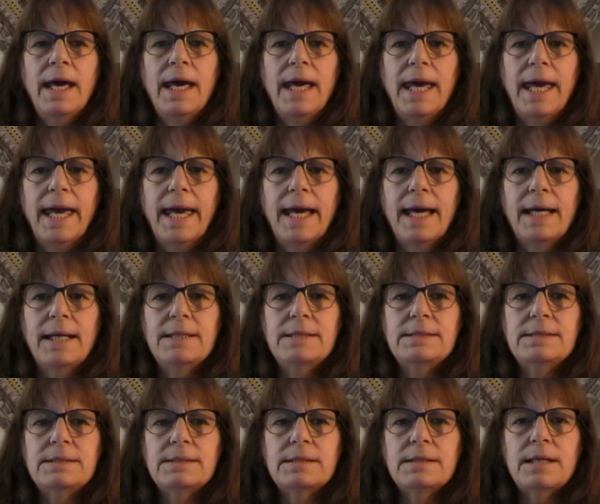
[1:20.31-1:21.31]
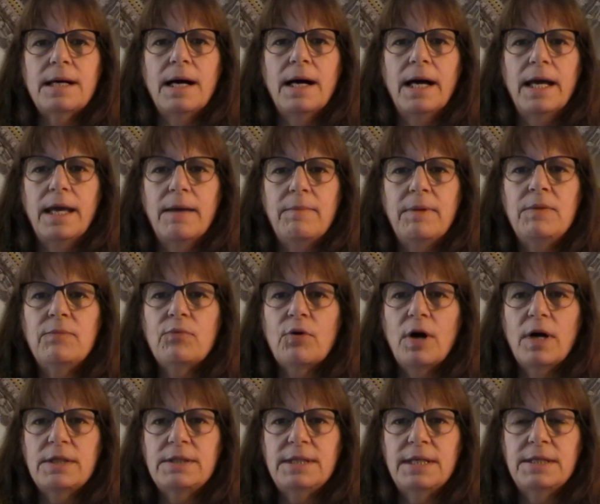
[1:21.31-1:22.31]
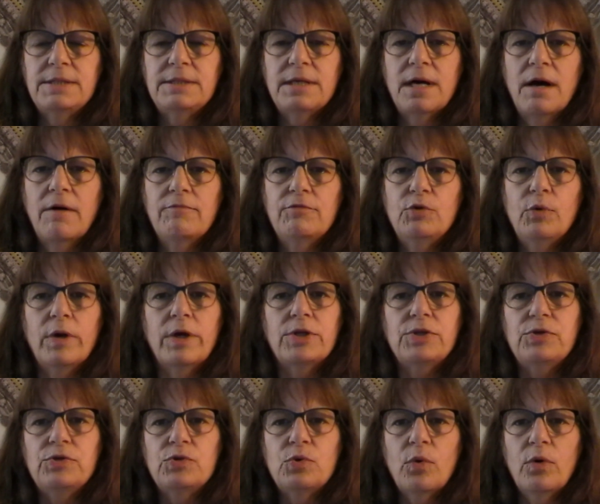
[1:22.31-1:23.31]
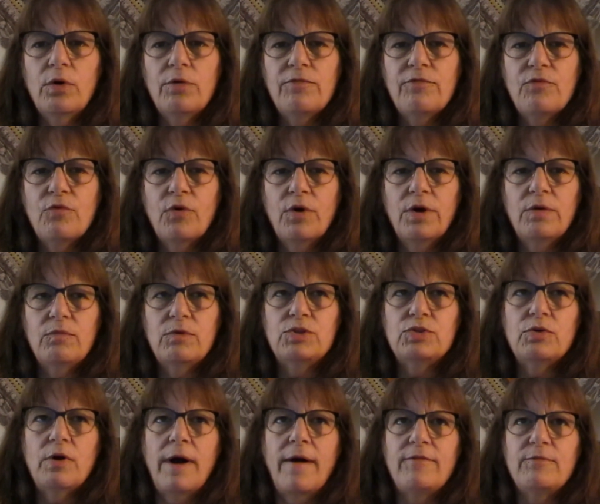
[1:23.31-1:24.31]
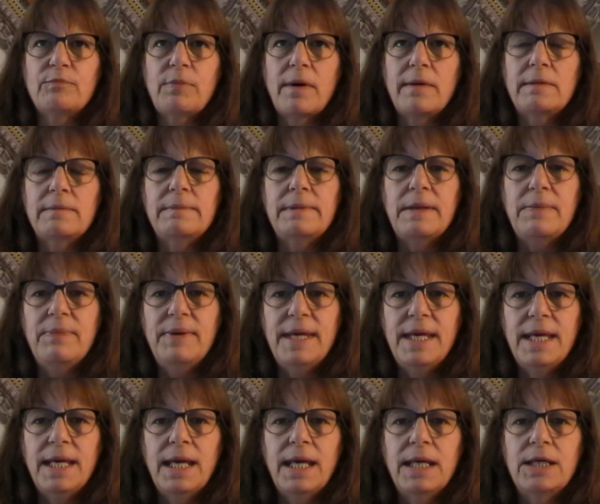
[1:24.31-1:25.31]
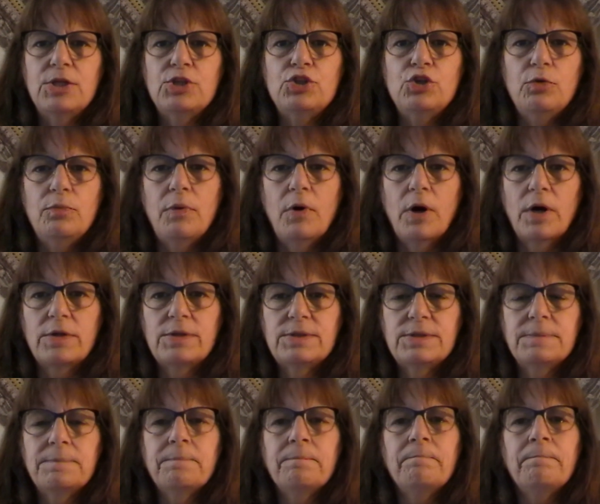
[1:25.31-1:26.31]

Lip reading: And I am in process of doing a tutorial for it, which will have to probably be in two parts.